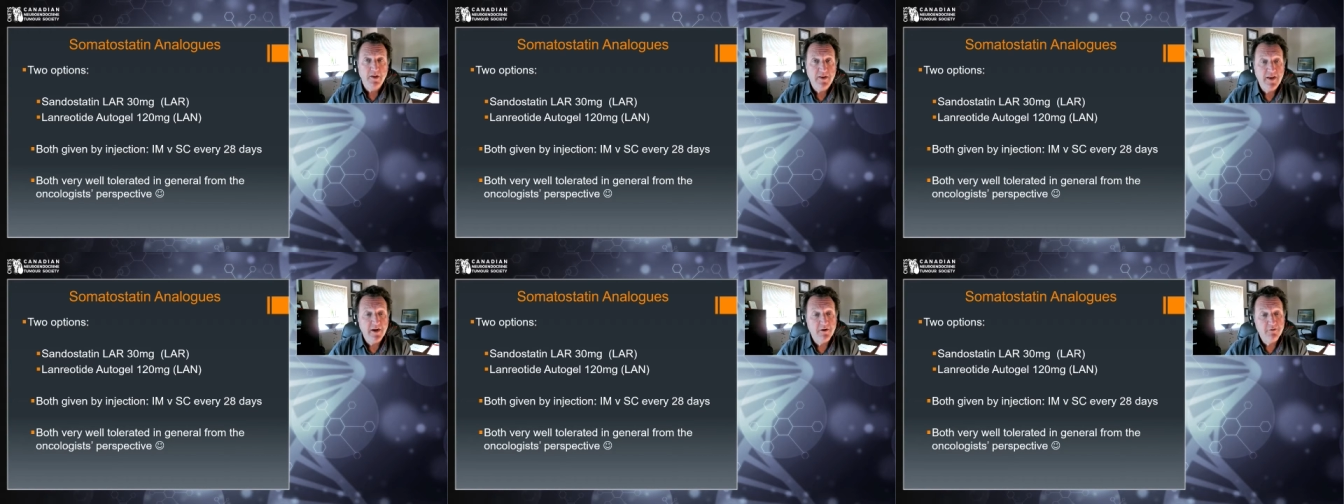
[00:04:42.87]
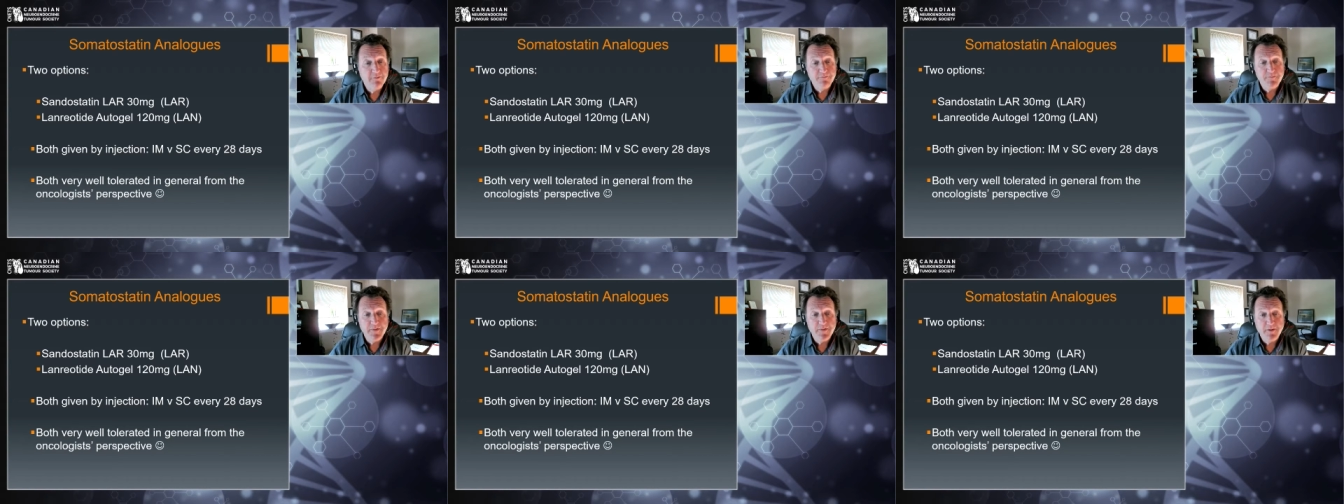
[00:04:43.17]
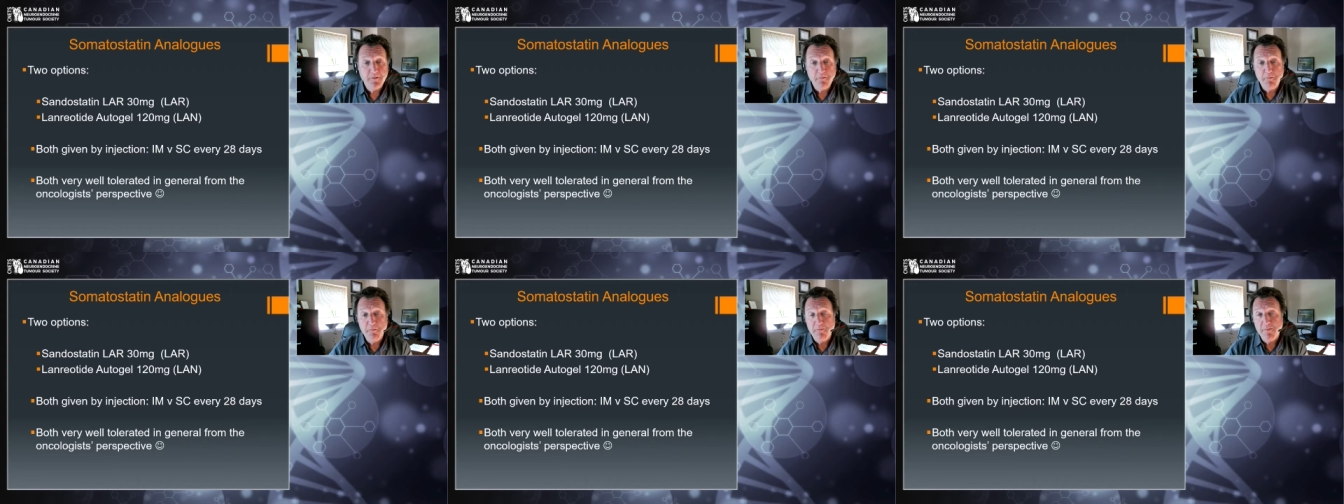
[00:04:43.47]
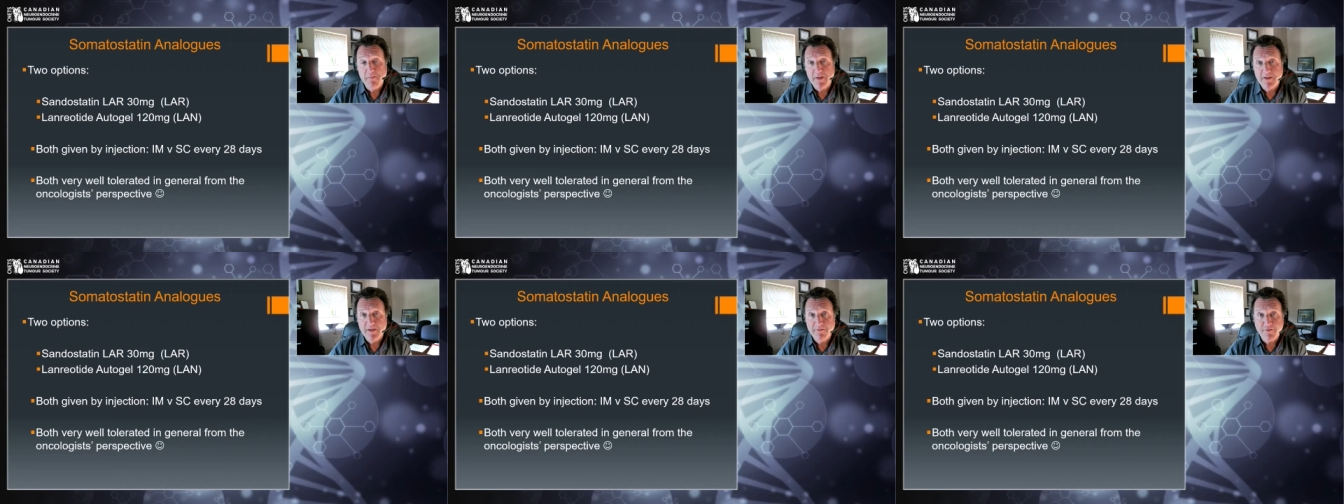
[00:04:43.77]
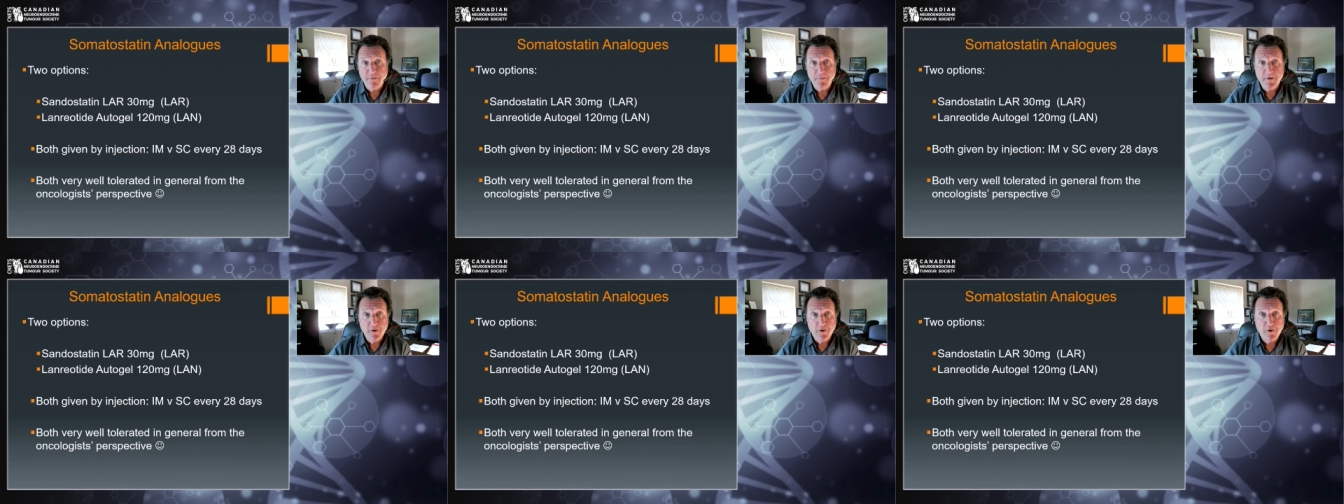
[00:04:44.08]
Now,
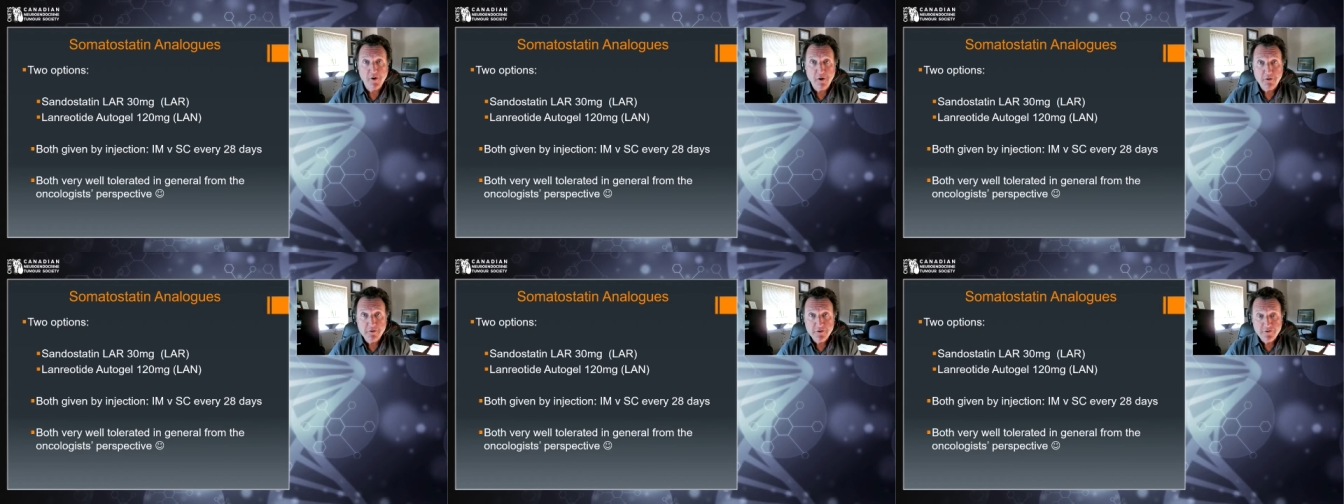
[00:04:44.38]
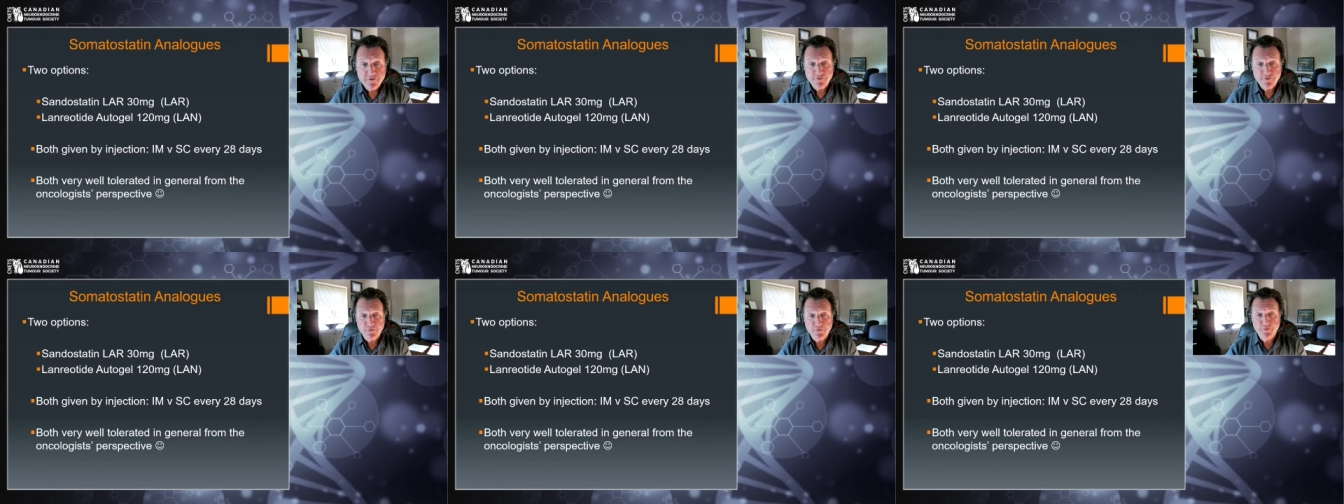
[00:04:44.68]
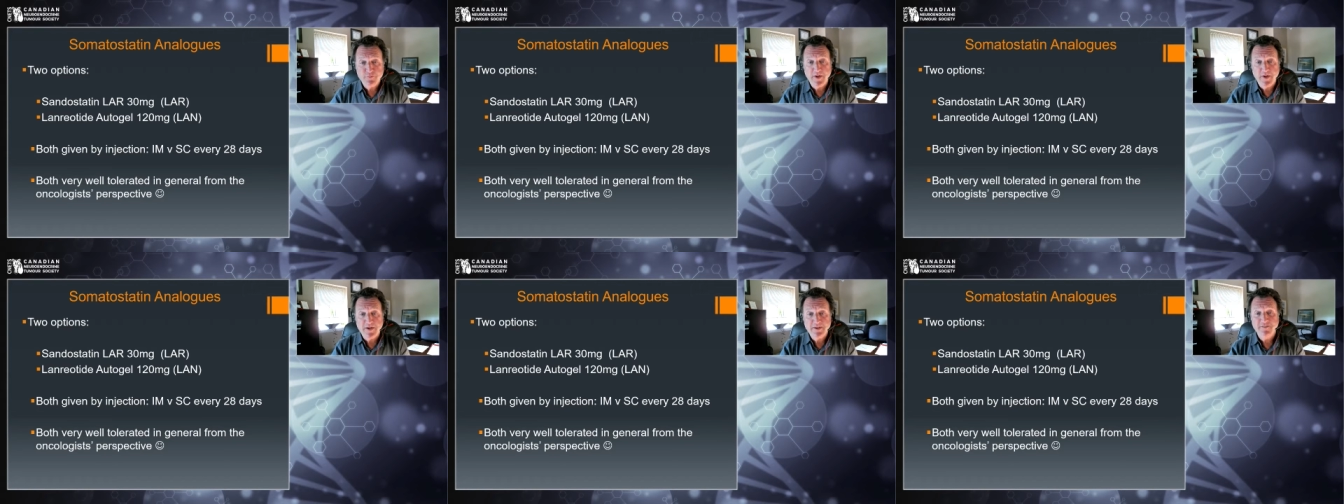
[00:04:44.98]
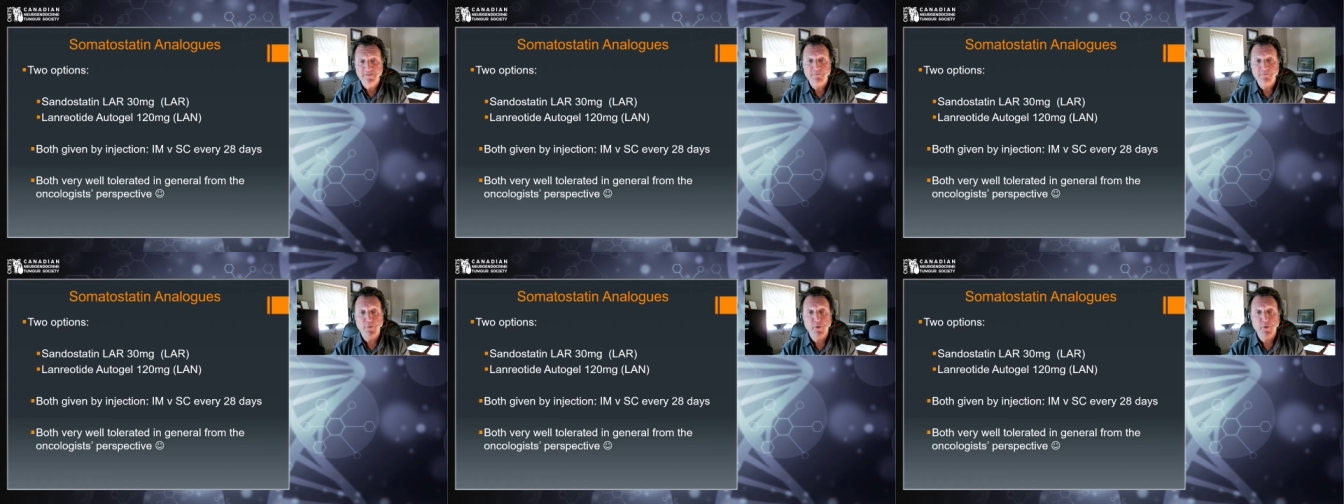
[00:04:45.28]
from an oncologist perspective,